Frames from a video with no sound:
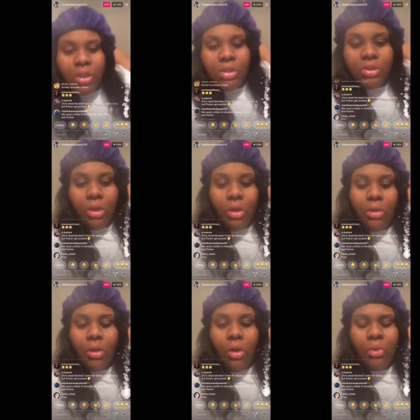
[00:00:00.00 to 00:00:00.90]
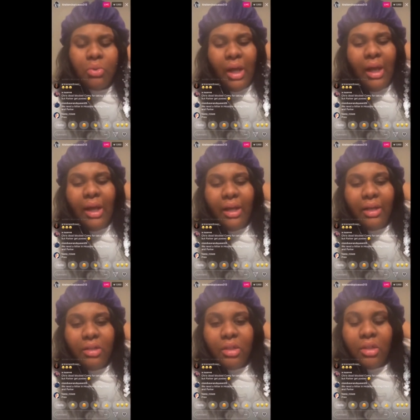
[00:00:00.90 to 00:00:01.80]
that. is a, on
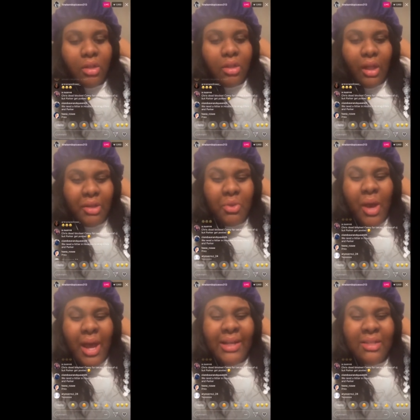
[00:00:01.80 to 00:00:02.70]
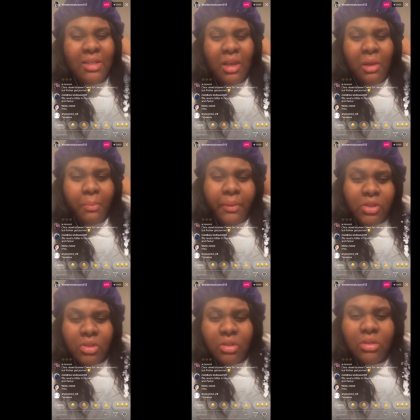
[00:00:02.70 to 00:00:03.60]
God. Oh, like What's you had to take a
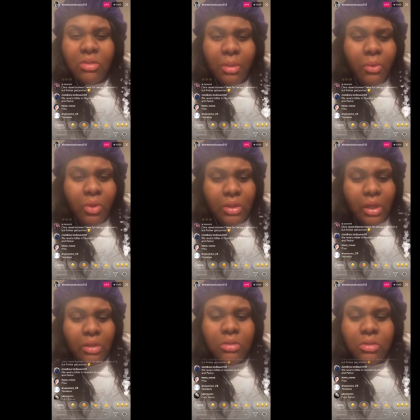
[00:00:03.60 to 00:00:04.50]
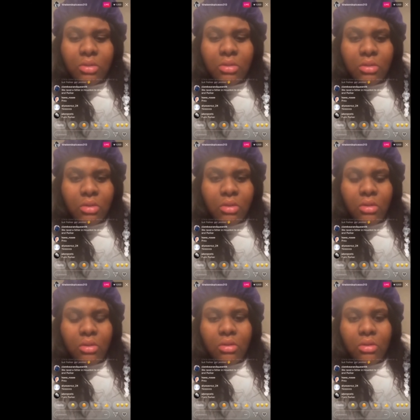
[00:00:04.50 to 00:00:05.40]
picture. Come on now. Nah.
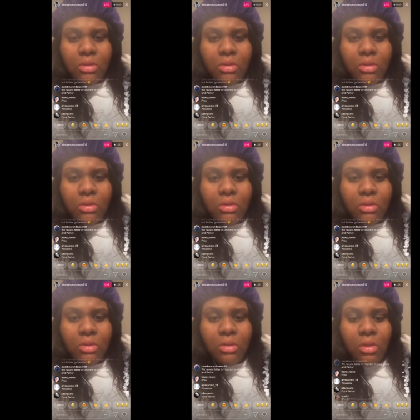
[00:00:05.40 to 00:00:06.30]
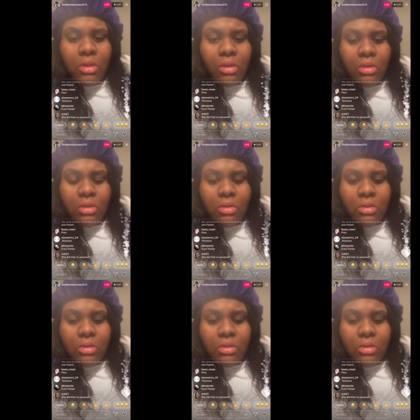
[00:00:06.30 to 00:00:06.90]
And once you use them cops.